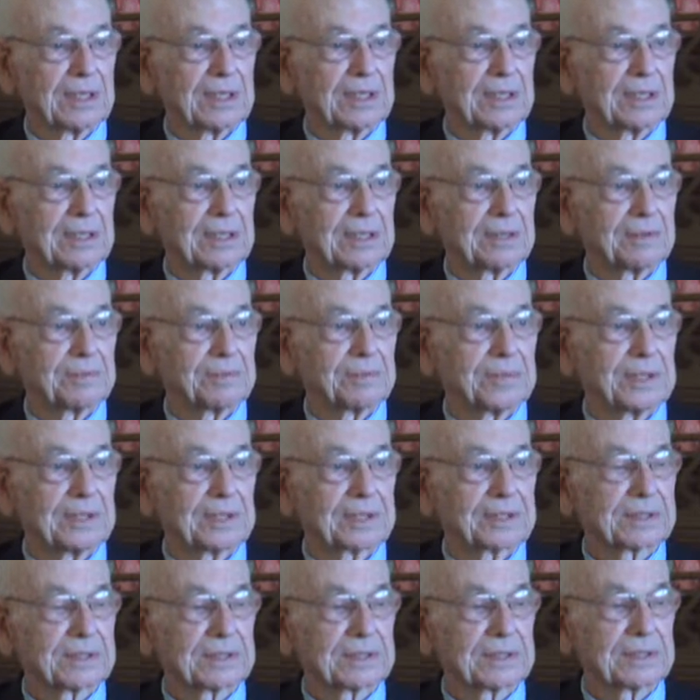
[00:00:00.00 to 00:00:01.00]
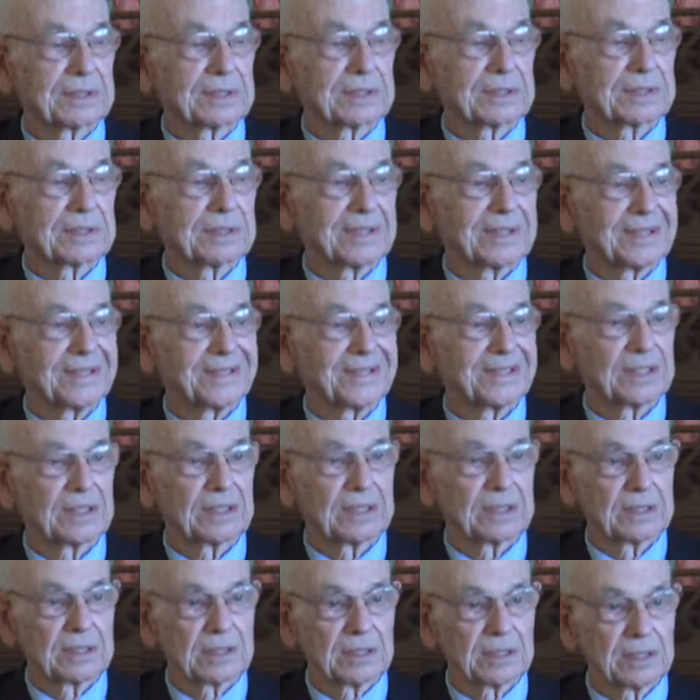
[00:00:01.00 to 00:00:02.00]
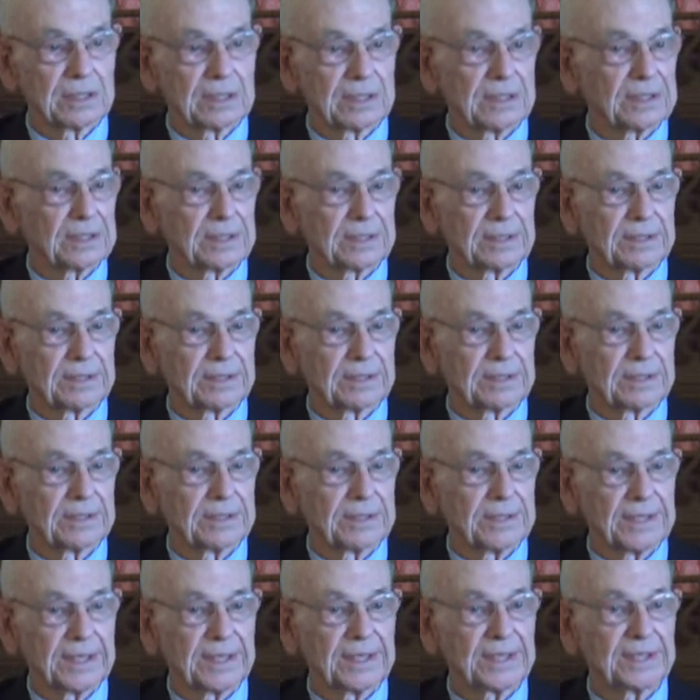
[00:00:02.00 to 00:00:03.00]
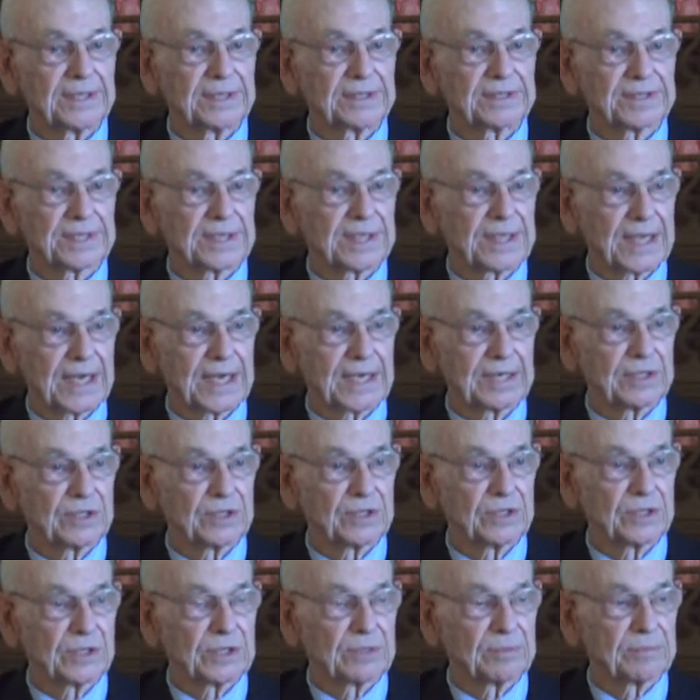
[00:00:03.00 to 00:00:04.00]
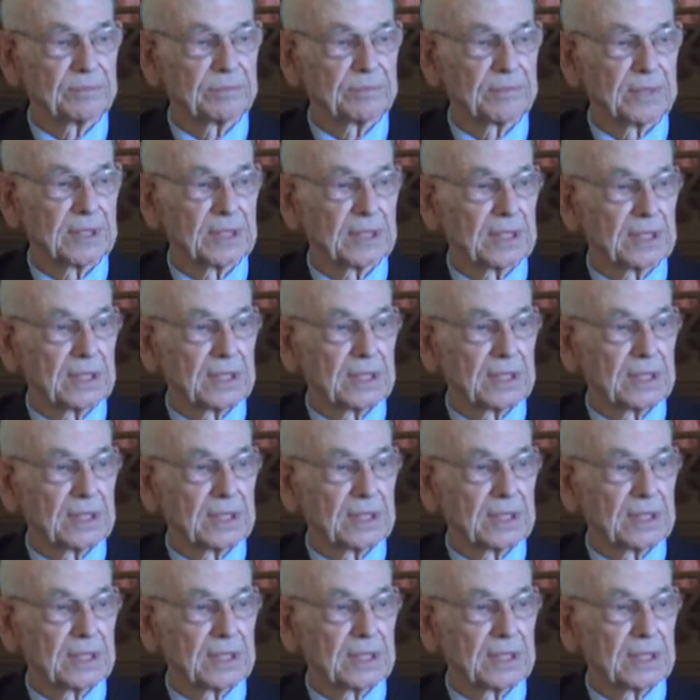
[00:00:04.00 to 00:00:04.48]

but in the earlier years that I knew him,